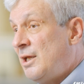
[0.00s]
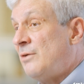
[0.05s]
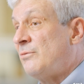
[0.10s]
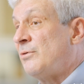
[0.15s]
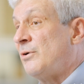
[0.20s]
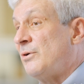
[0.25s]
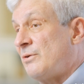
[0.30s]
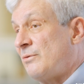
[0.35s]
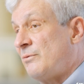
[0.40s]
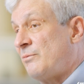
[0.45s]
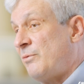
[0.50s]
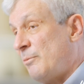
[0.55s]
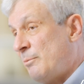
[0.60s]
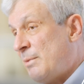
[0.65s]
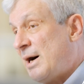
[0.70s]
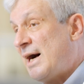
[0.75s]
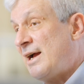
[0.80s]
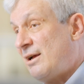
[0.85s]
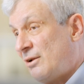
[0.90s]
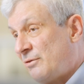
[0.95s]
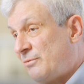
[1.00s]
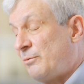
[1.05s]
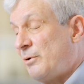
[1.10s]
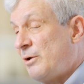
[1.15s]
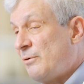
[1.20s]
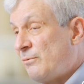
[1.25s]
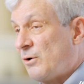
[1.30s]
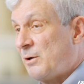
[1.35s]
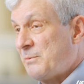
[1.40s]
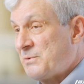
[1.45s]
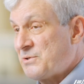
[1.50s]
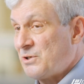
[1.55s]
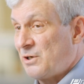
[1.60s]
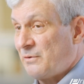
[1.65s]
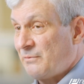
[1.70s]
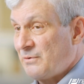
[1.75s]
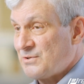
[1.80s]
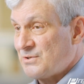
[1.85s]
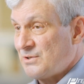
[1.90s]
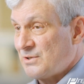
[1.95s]
for, for mild freeform
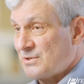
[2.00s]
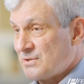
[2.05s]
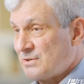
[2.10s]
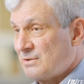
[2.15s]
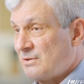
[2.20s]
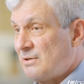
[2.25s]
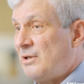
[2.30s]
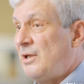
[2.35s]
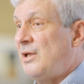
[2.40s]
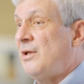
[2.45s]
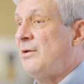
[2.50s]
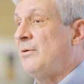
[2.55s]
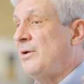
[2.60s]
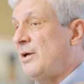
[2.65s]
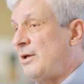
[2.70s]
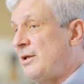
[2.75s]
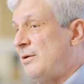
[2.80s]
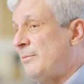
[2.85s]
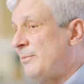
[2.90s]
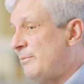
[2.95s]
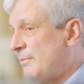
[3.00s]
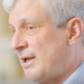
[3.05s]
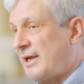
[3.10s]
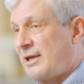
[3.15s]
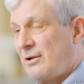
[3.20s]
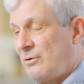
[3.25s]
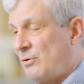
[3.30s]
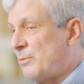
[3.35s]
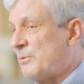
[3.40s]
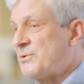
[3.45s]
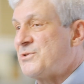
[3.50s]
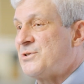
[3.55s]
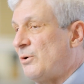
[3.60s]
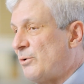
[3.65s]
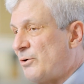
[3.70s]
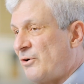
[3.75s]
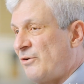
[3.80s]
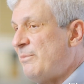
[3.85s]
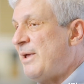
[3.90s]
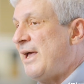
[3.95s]
surfaces you know, like an almost an
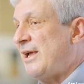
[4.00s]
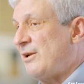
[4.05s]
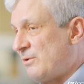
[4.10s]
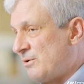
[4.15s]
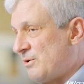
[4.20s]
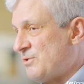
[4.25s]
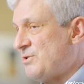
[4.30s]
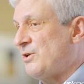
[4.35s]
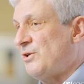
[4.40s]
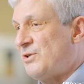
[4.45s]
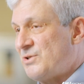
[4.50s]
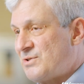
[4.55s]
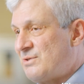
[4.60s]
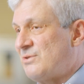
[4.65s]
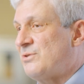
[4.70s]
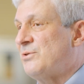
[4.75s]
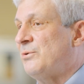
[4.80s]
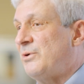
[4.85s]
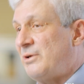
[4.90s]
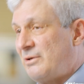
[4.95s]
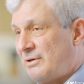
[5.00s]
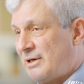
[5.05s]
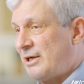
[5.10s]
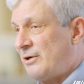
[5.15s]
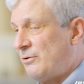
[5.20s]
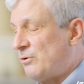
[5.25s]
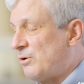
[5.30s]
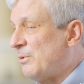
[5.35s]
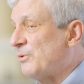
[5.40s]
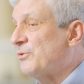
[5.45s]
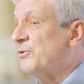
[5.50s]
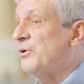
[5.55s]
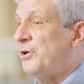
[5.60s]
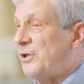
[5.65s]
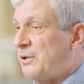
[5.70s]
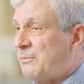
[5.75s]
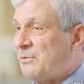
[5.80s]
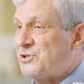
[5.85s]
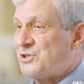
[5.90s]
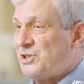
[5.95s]
order of magnitude because you could just do it on a normal
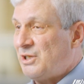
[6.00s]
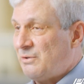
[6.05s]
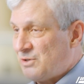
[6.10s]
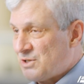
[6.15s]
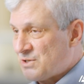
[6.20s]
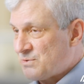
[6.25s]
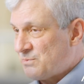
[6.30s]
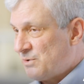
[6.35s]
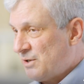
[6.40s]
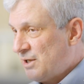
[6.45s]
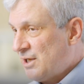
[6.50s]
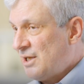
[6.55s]
turning machine, just